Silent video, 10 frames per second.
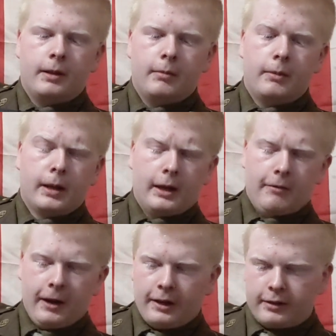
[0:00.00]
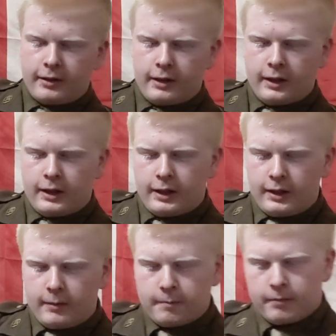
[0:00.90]
it fires.
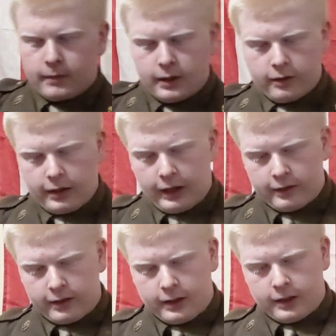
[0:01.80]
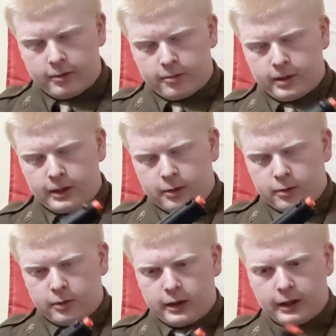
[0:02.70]
So that is a really
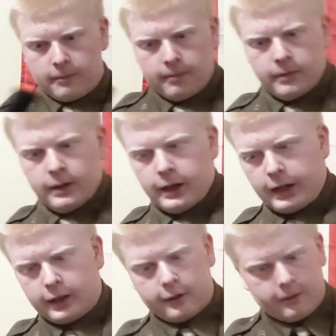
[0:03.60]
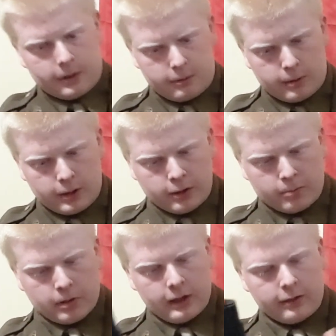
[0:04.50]
cool thing. I got this for a really good
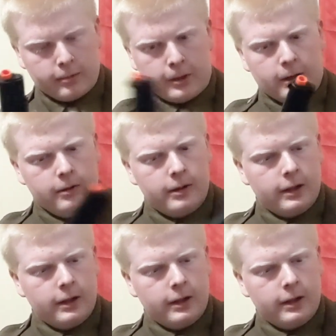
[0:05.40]
price as well.